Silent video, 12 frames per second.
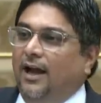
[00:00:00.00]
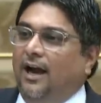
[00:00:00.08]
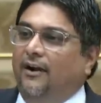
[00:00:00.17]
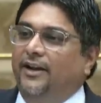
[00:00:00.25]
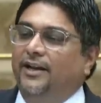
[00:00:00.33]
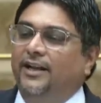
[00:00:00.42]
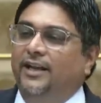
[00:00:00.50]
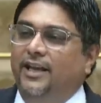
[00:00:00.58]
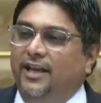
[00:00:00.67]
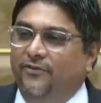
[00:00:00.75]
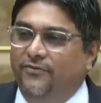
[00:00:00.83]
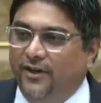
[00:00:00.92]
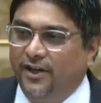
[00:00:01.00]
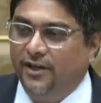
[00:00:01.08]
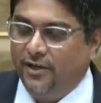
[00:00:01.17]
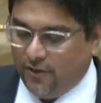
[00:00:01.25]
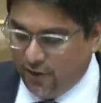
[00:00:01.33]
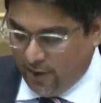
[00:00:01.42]
are in
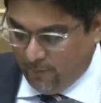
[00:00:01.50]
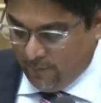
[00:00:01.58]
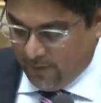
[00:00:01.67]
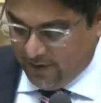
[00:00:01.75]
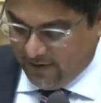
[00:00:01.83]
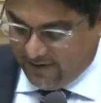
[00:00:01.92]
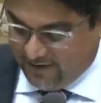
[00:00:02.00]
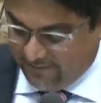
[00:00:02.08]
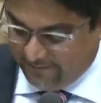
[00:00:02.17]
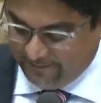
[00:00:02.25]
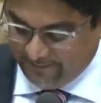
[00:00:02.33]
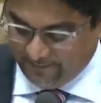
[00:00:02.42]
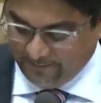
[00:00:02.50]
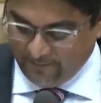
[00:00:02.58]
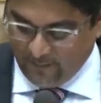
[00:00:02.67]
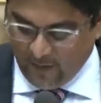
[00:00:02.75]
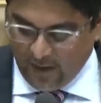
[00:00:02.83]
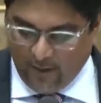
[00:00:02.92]
even numbers.
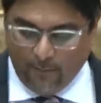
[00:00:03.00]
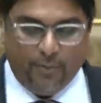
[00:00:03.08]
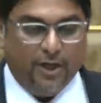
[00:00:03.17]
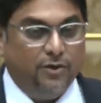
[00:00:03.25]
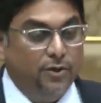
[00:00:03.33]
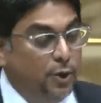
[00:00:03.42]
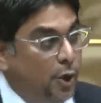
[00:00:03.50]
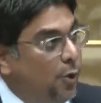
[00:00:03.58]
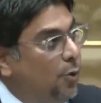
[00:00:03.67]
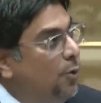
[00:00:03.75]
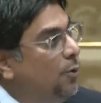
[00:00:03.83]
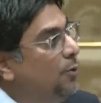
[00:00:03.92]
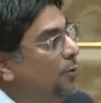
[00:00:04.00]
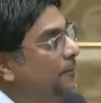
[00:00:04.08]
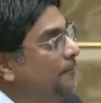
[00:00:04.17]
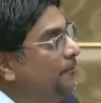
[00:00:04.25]
But no,